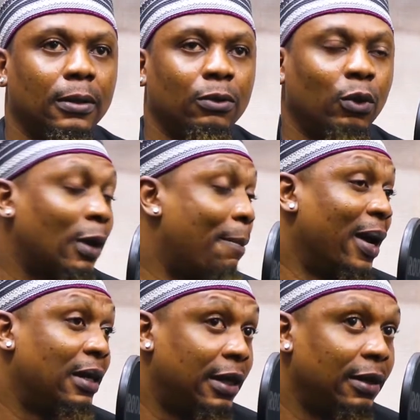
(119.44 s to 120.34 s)
it was my
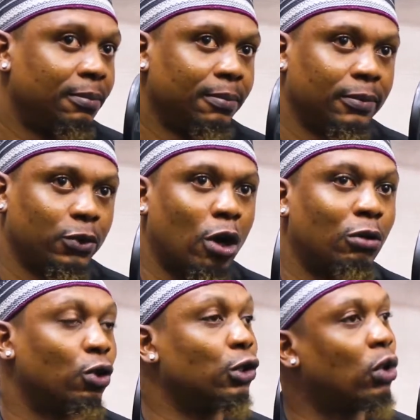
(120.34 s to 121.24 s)
birthday. So I
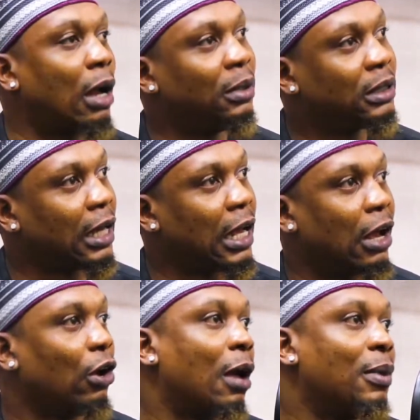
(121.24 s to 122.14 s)
was going to go and meet
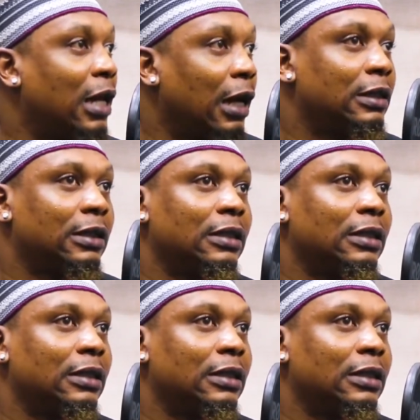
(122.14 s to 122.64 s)
Olamide at